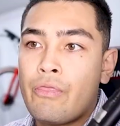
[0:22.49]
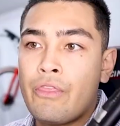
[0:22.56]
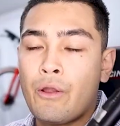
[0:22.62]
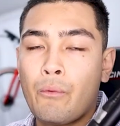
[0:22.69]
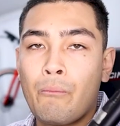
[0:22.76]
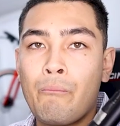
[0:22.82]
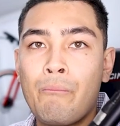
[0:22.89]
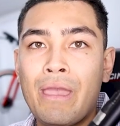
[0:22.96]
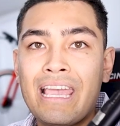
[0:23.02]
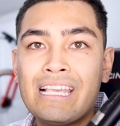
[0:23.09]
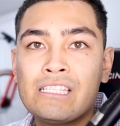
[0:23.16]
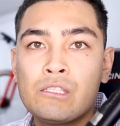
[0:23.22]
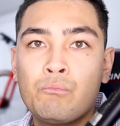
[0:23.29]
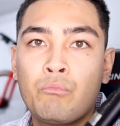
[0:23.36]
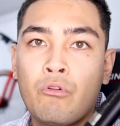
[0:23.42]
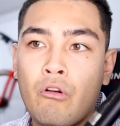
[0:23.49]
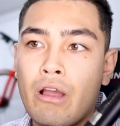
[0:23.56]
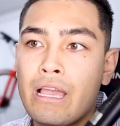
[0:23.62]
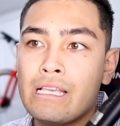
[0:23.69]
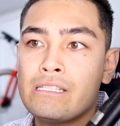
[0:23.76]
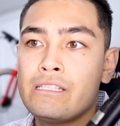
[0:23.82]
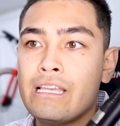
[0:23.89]
Their base
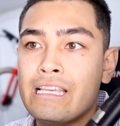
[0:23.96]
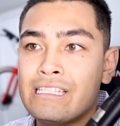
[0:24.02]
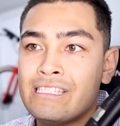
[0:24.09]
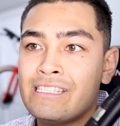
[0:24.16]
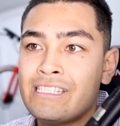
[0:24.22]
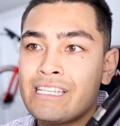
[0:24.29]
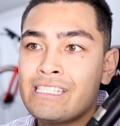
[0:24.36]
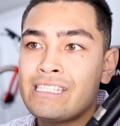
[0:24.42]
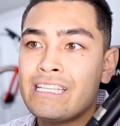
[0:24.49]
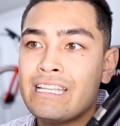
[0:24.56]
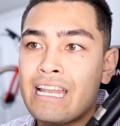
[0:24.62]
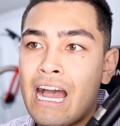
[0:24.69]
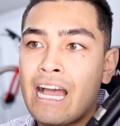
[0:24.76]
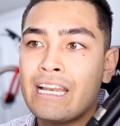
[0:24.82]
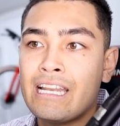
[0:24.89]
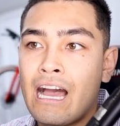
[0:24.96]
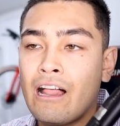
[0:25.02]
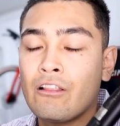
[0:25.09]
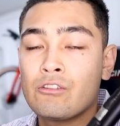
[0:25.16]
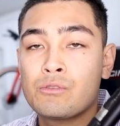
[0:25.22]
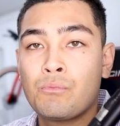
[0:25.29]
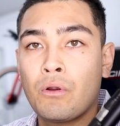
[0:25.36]
price is sixty-nine
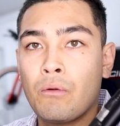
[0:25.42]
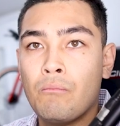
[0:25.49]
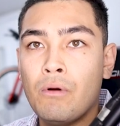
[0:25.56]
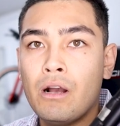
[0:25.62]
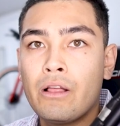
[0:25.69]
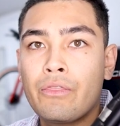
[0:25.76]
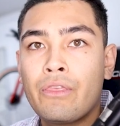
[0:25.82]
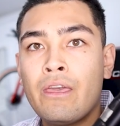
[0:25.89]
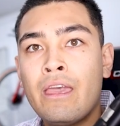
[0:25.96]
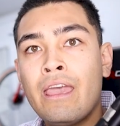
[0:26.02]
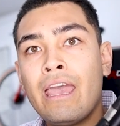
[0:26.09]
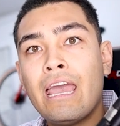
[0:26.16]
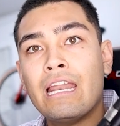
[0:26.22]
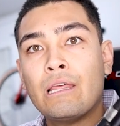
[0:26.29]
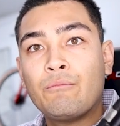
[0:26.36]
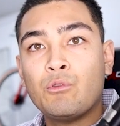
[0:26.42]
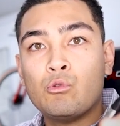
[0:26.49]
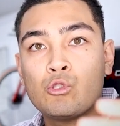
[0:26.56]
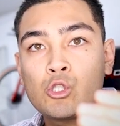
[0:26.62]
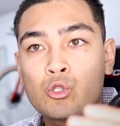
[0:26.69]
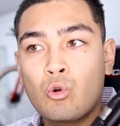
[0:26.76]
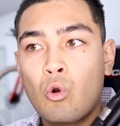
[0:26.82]
dollars per month. And if you
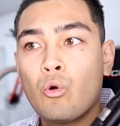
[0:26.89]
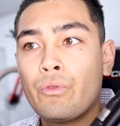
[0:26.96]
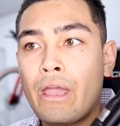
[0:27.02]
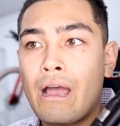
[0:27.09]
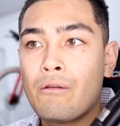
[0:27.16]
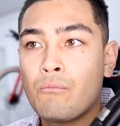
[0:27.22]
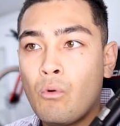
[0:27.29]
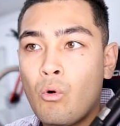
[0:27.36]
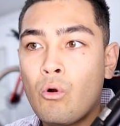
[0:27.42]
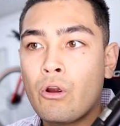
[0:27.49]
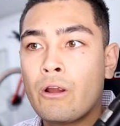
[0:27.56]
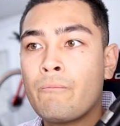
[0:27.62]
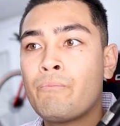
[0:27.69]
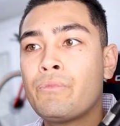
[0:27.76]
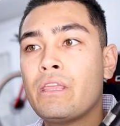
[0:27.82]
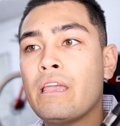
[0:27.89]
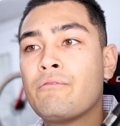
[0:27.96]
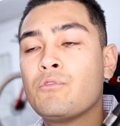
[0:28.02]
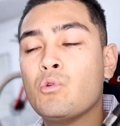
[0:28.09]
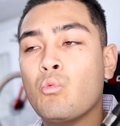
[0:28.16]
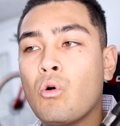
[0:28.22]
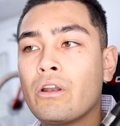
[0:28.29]
scroll down more, if
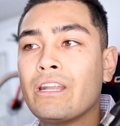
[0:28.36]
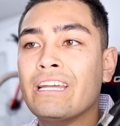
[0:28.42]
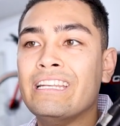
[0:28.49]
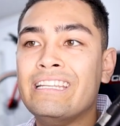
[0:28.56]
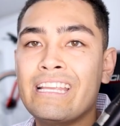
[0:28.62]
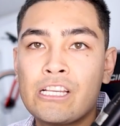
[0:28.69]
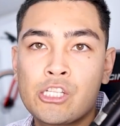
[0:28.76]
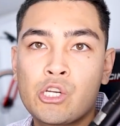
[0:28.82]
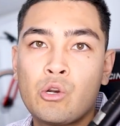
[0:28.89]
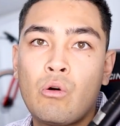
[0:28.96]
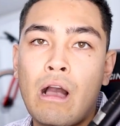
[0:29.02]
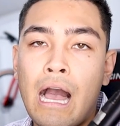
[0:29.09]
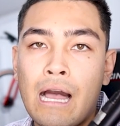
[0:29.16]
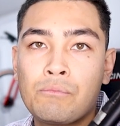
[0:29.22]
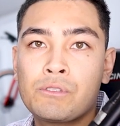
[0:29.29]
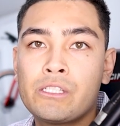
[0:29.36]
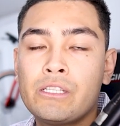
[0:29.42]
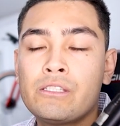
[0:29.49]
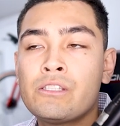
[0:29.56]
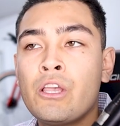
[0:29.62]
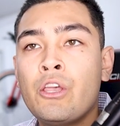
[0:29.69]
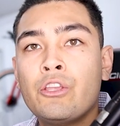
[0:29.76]
you want additional
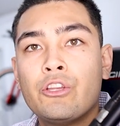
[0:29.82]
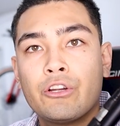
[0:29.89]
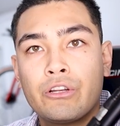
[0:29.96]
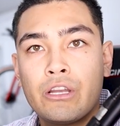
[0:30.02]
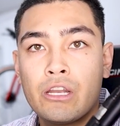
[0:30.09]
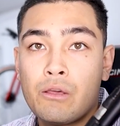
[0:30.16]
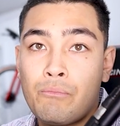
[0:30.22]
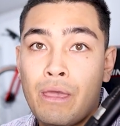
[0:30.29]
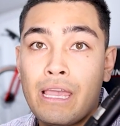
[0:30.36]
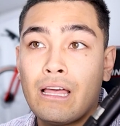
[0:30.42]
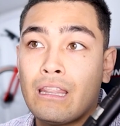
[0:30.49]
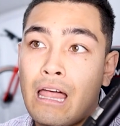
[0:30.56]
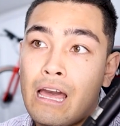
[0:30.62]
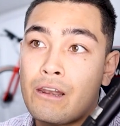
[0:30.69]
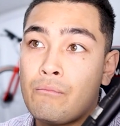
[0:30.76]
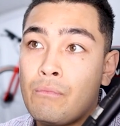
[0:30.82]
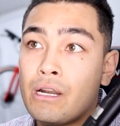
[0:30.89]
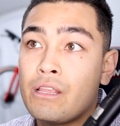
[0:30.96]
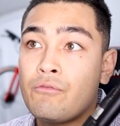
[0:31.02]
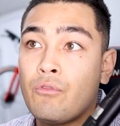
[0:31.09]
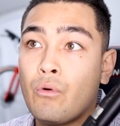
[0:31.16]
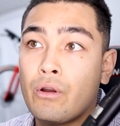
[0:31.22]
options, you're going to pay a lot of
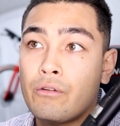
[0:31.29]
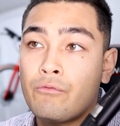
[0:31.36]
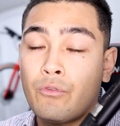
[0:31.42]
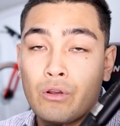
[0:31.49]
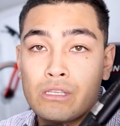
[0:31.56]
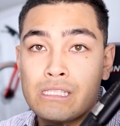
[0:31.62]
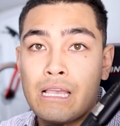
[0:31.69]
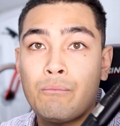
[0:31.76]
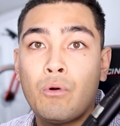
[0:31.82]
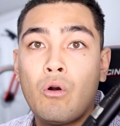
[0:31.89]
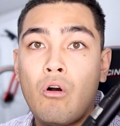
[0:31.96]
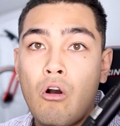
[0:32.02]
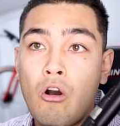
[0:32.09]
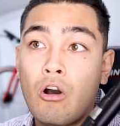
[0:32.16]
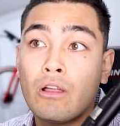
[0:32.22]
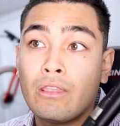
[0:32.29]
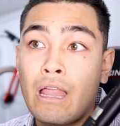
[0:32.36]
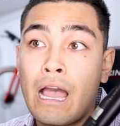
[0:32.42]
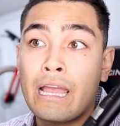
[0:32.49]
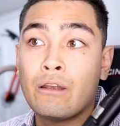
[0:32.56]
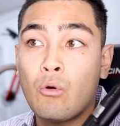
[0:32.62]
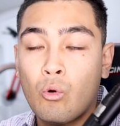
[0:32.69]
money for it. For example,
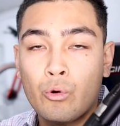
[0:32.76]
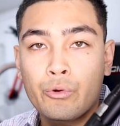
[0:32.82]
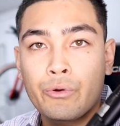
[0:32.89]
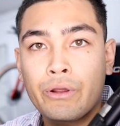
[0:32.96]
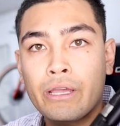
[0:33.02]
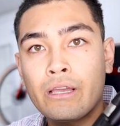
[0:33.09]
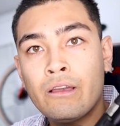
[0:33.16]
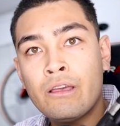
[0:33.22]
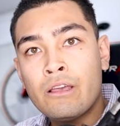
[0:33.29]
online ordering.